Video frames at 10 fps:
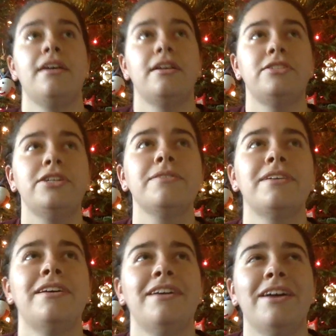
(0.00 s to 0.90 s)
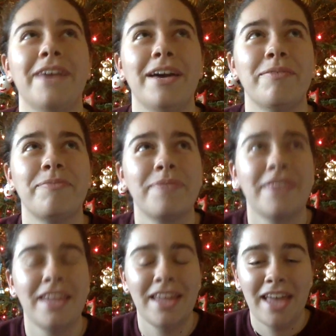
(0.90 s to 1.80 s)

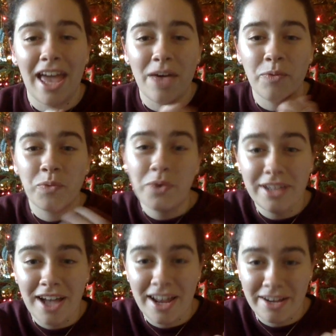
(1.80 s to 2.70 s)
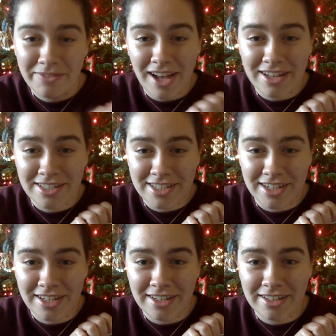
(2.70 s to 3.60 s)
it would not have gotten
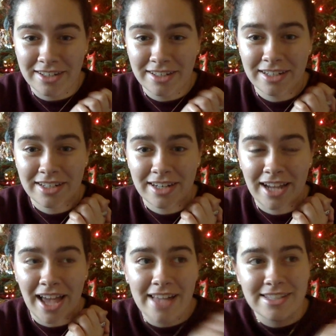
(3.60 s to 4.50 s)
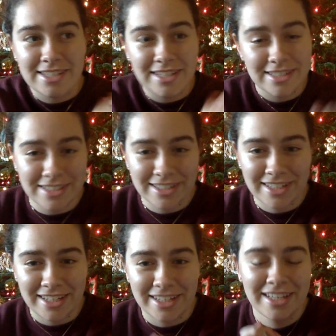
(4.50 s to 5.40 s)
done as
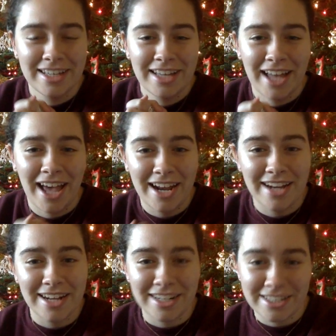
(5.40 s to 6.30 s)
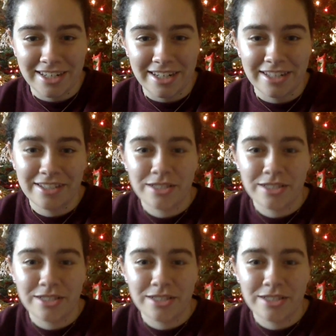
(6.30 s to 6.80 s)
easily had I not done it.